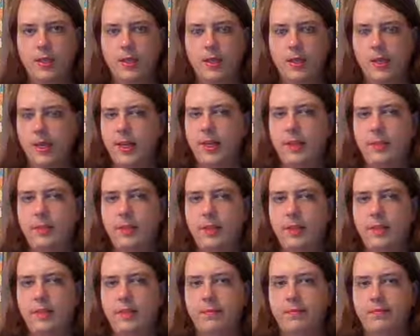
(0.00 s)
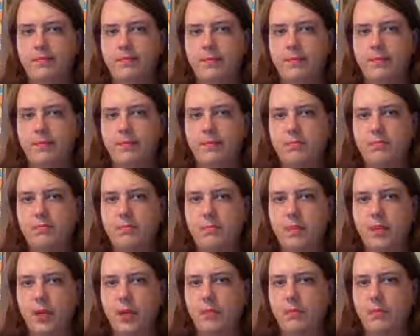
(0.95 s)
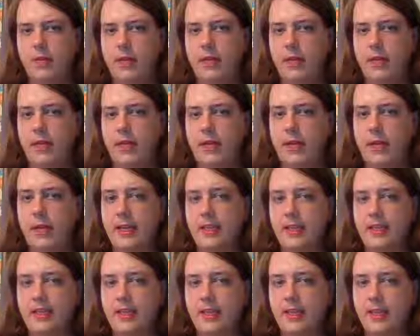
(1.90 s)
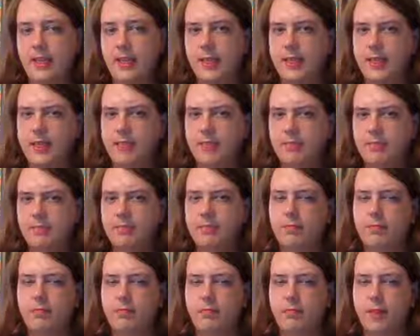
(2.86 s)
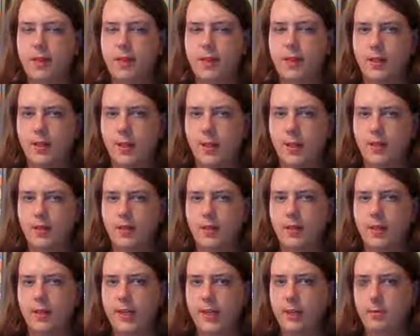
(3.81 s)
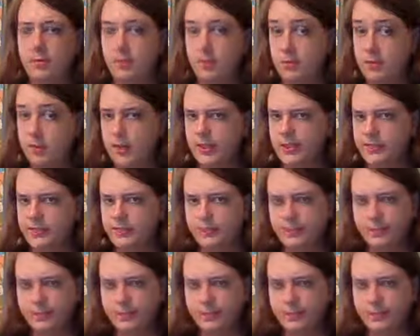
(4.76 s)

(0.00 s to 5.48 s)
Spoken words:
in apps that don't actually look after data properly.